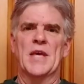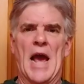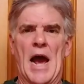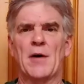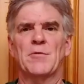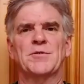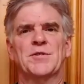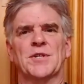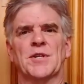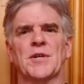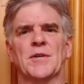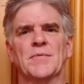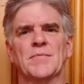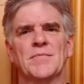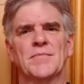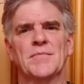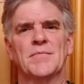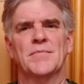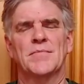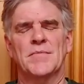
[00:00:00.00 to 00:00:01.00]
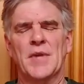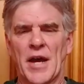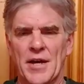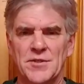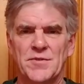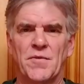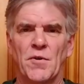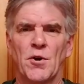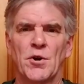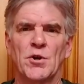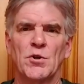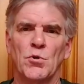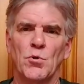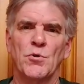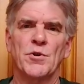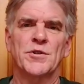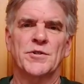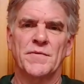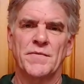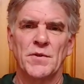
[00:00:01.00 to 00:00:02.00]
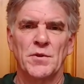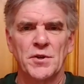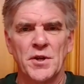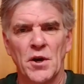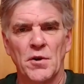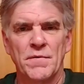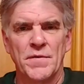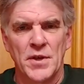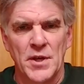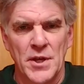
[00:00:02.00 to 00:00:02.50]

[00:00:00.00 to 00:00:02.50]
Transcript: Yowza. As for our glorious Philadelphia